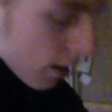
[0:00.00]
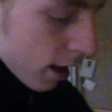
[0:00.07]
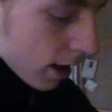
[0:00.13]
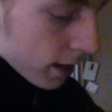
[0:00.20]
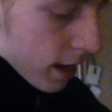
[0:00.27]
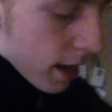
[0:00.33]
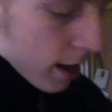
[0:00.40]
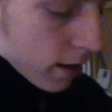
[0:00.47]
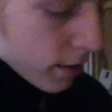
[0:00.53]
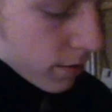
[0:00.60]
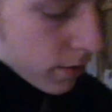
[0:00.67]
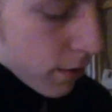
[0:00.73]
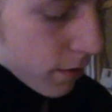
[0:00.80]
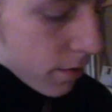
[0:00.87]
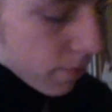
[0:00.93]
I
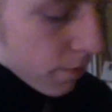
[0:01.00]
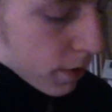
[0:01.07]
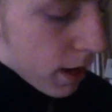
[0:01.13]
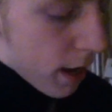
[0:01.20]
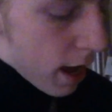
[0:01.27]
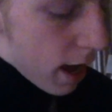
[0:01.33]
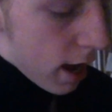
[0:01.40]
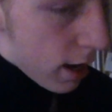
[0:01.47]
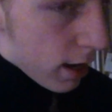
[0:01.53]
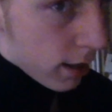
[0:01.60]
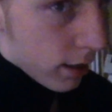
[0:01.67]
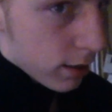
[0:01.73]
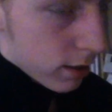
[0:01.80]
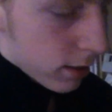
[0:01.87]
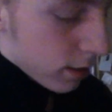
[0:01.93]
can't be
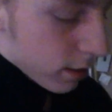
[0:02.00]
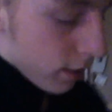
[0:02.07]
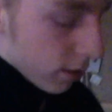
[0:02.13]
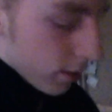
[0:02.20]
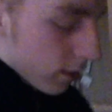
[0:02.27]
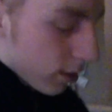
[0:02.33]
asked.